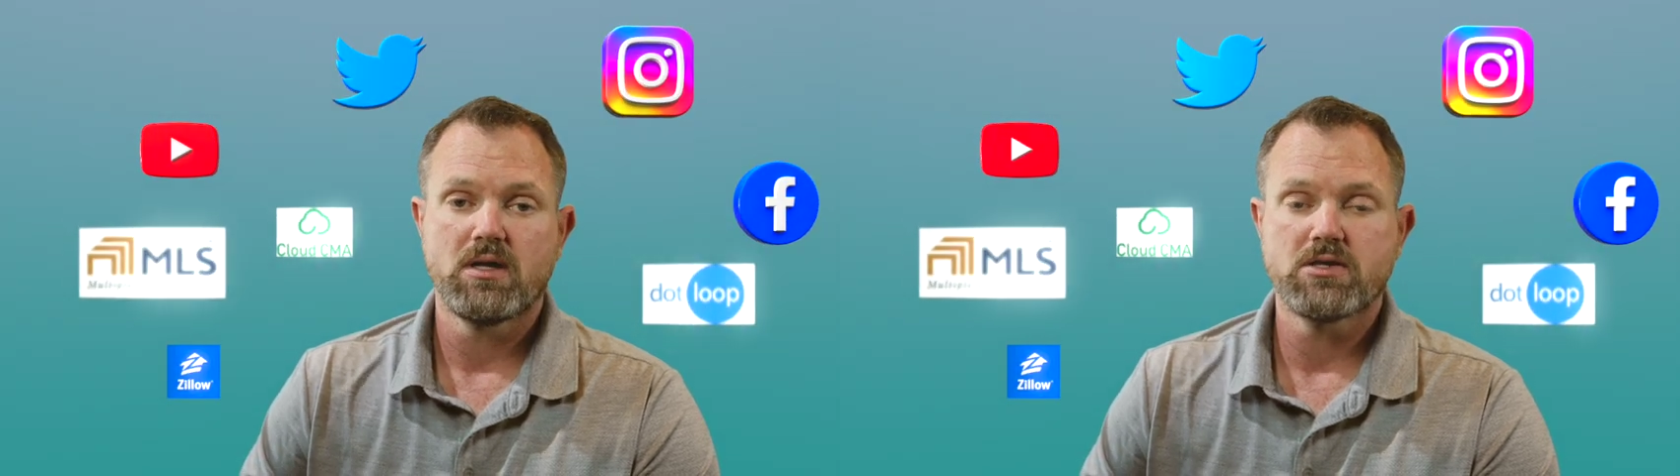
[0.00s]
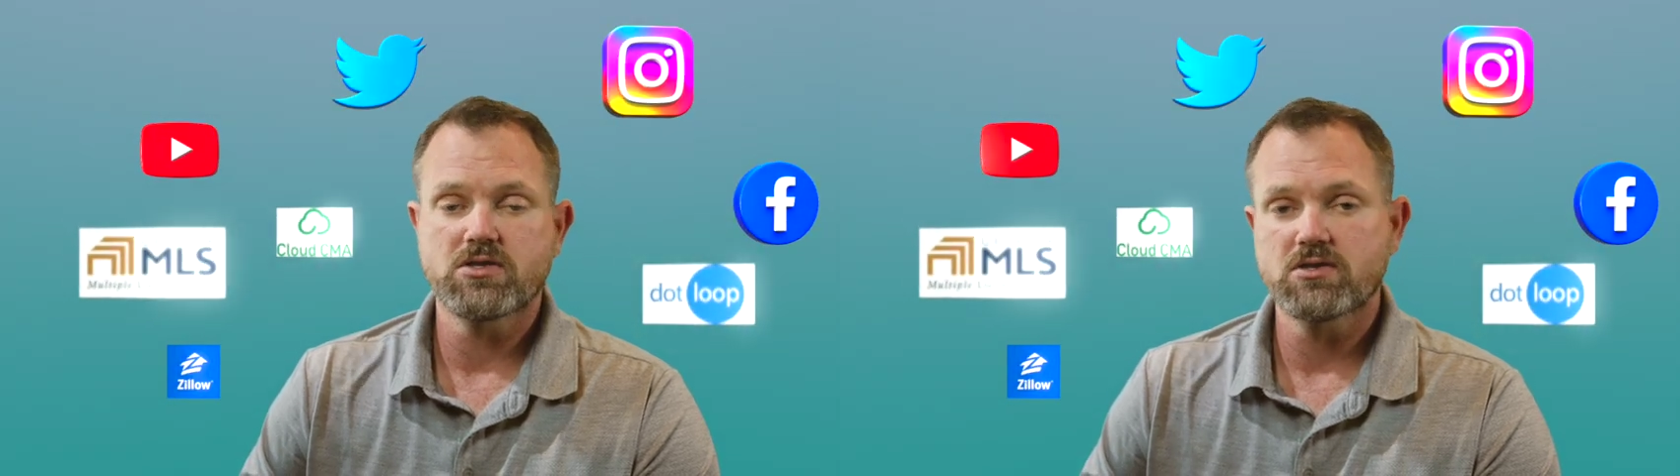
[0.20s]

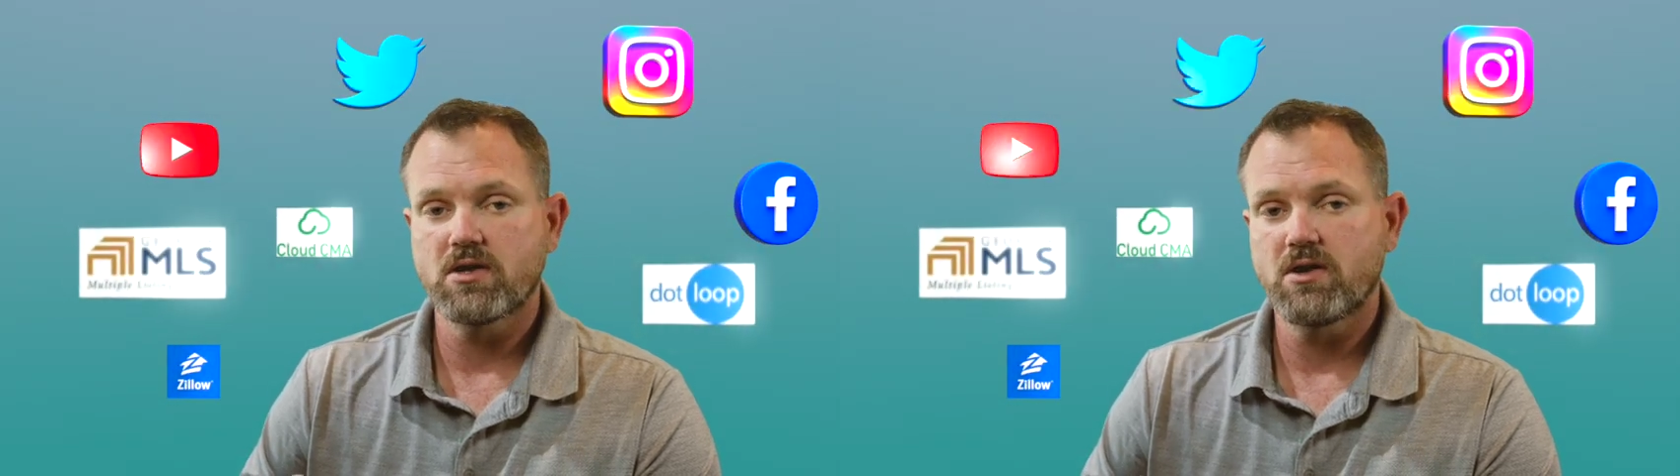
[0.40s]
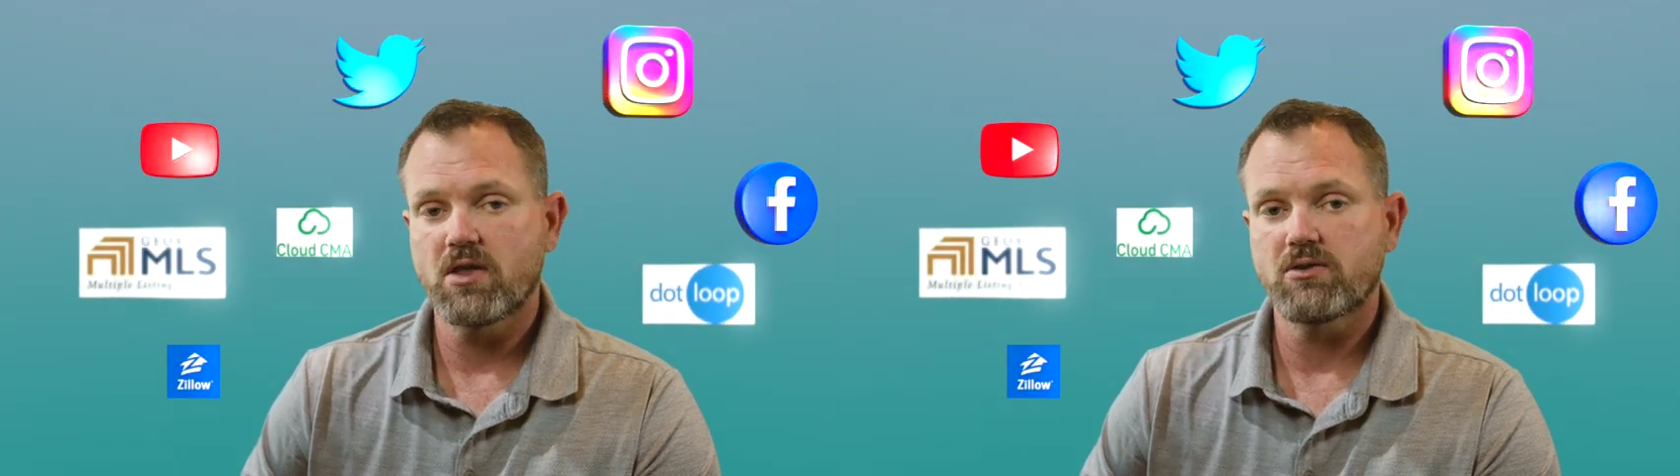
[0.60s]
This is
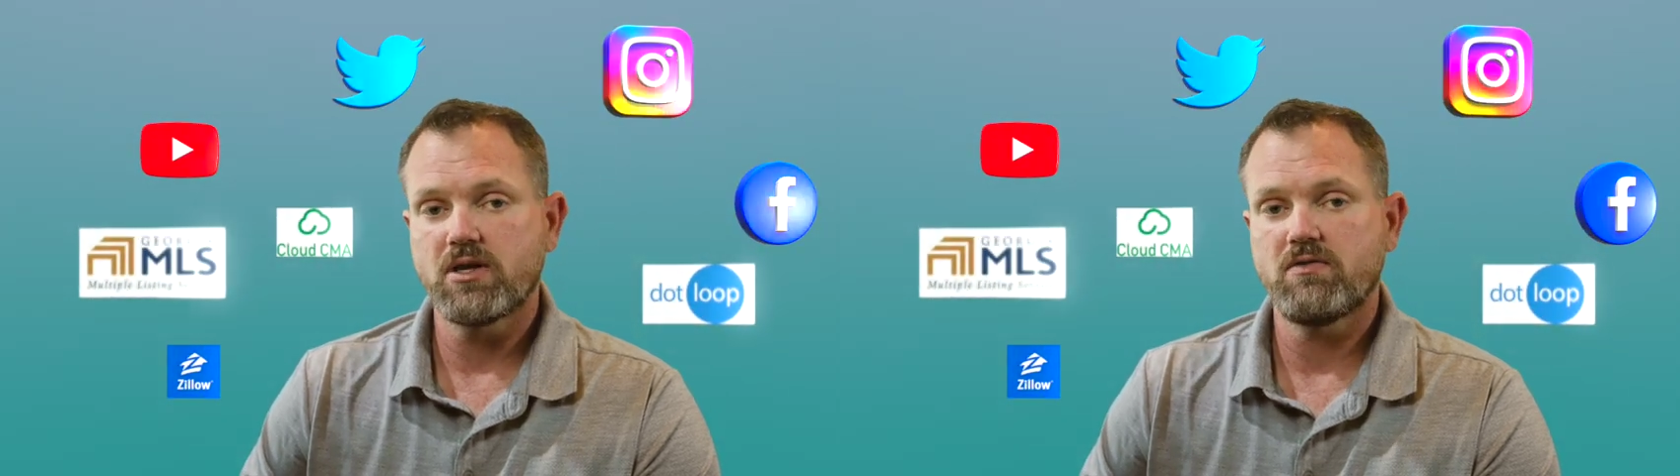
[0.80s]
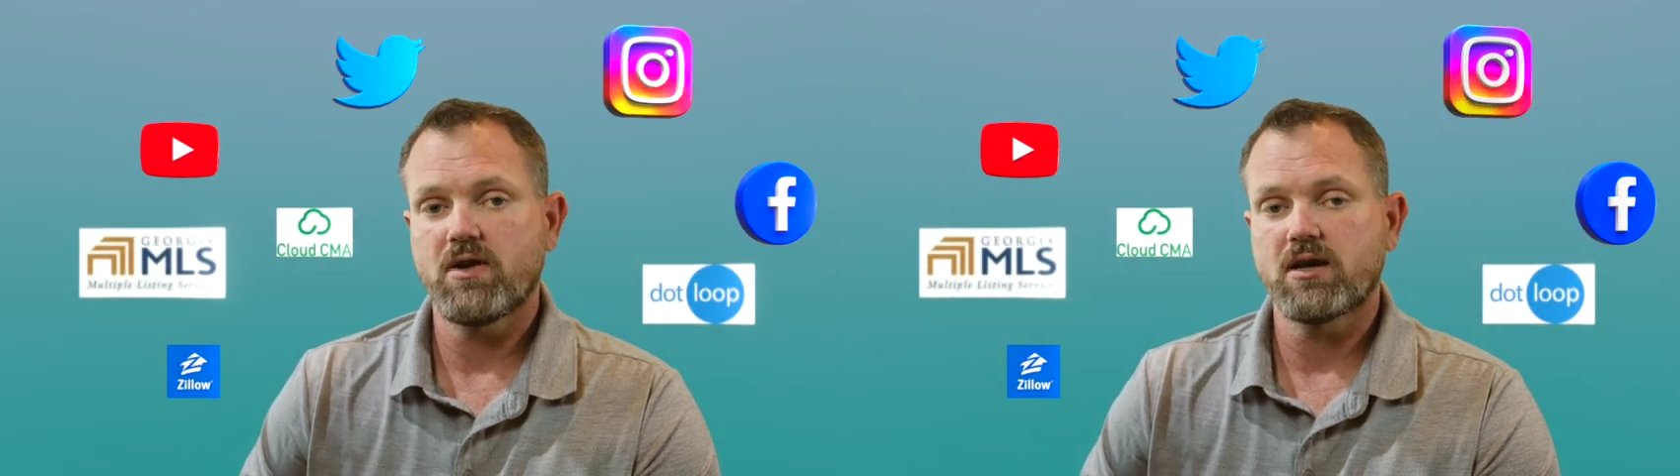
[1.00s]
another
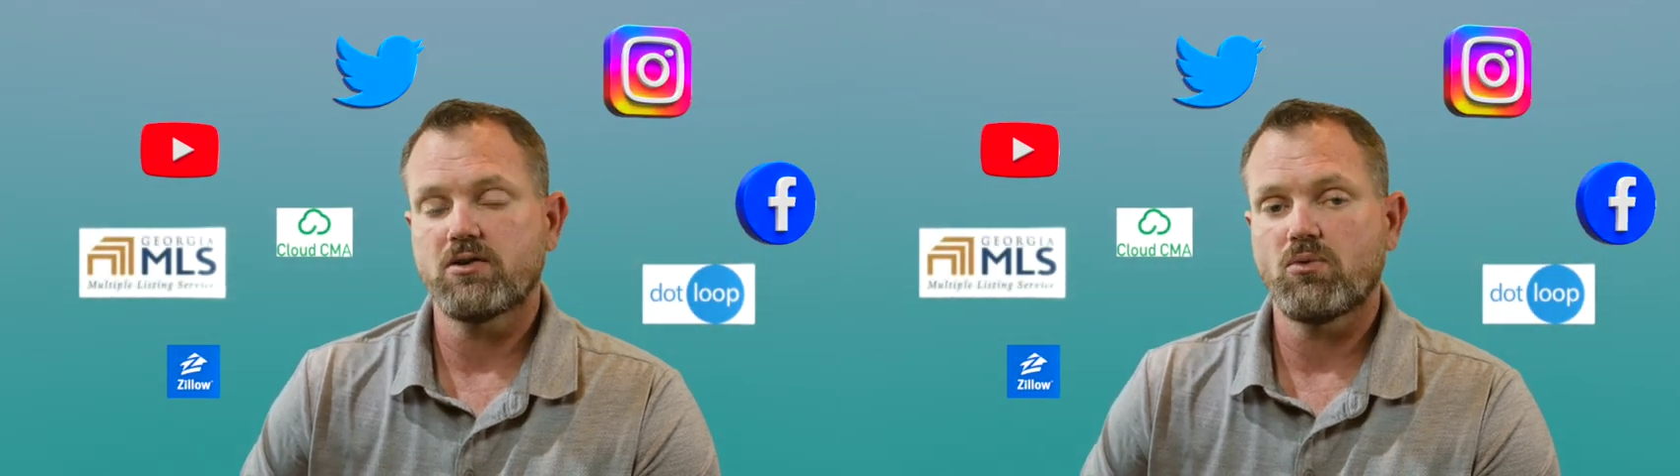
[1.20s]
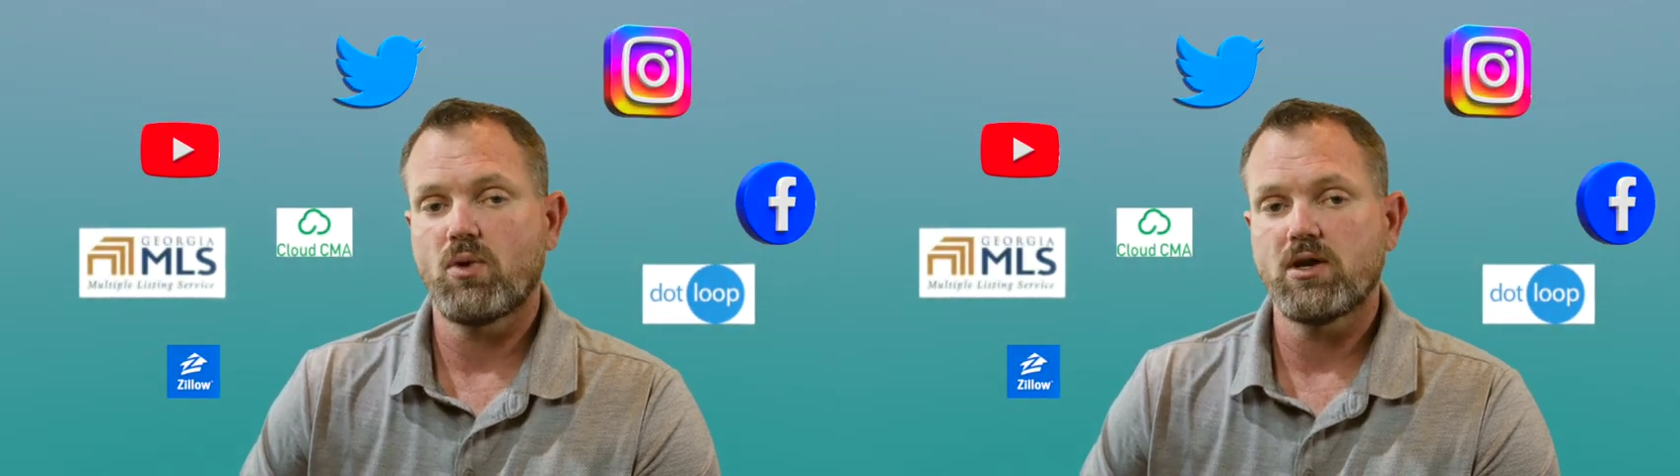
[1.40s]
key
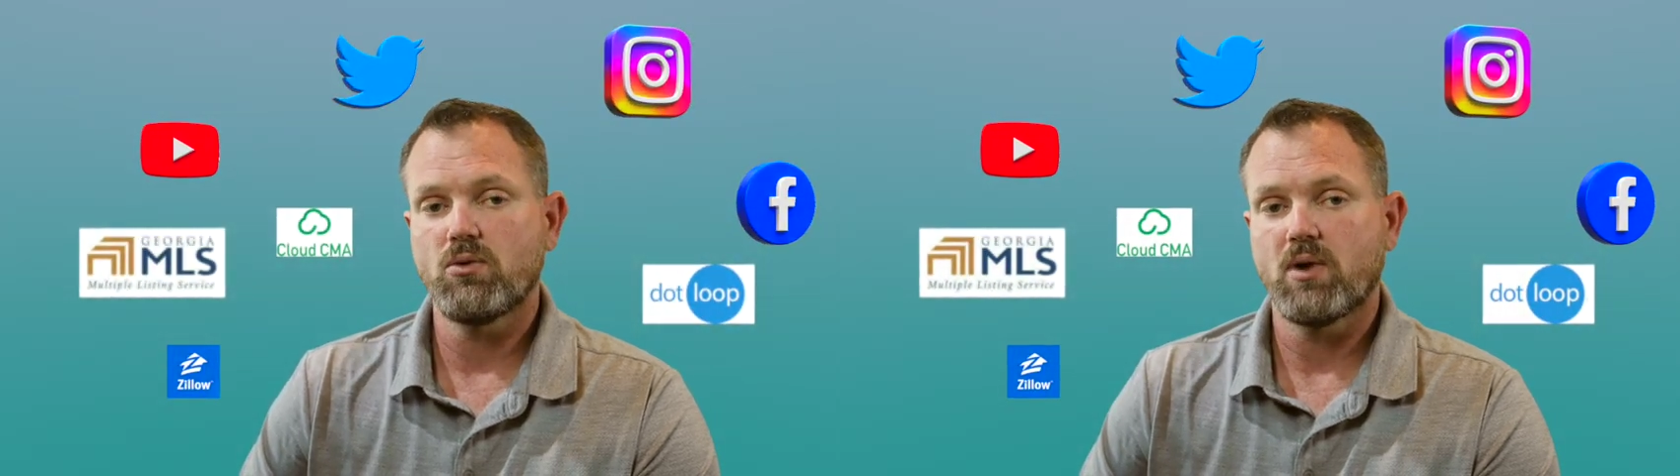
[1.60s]
factor in why you